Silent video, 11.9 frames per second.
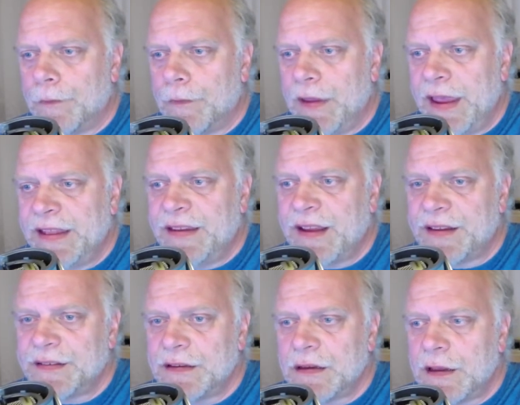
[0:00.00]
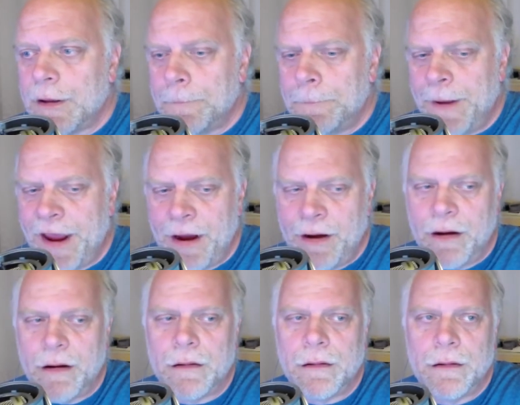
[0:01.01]
it doesn't
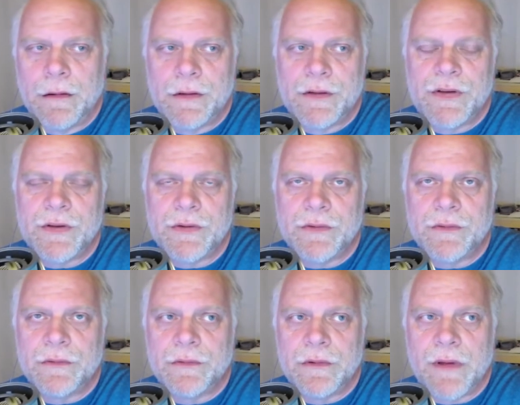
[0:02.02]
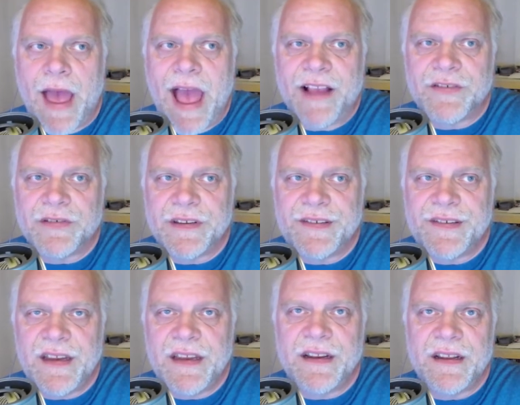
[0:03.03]
compare to actually
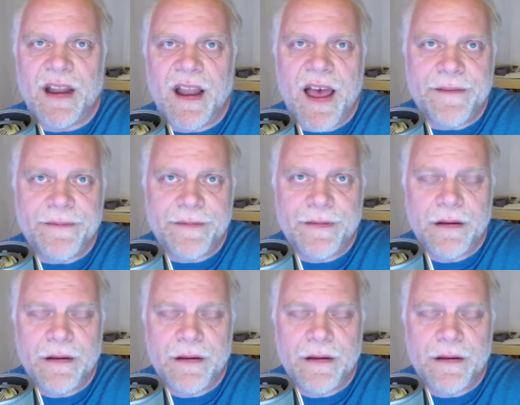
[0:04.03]
seeing it live.